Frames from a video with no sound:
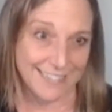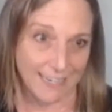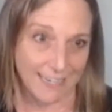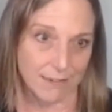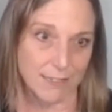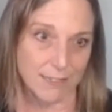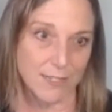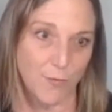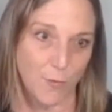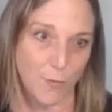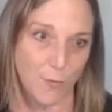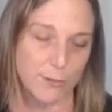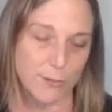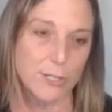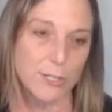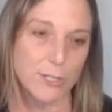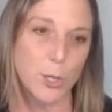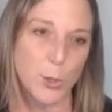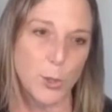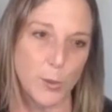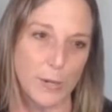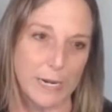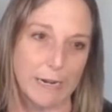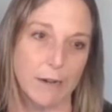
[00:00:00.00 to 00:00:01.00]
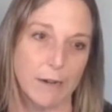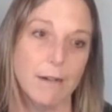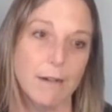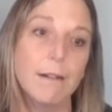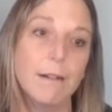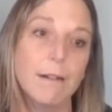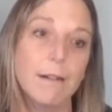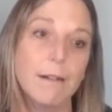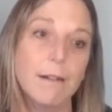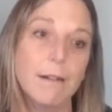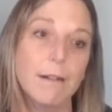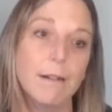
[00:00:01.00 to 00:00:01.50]
Salesforce career.
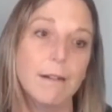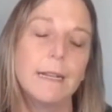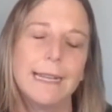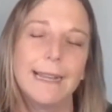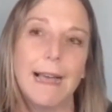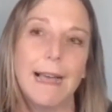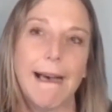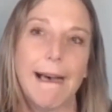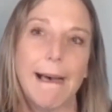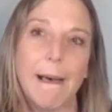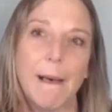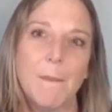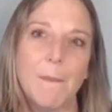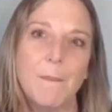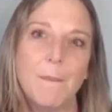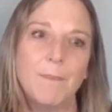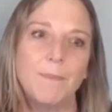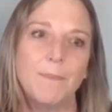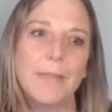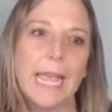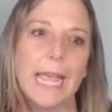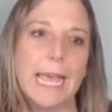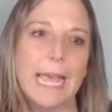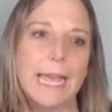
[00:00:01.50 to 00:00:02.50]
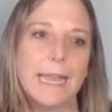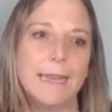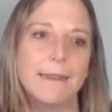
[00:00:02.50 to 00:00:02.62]
Um,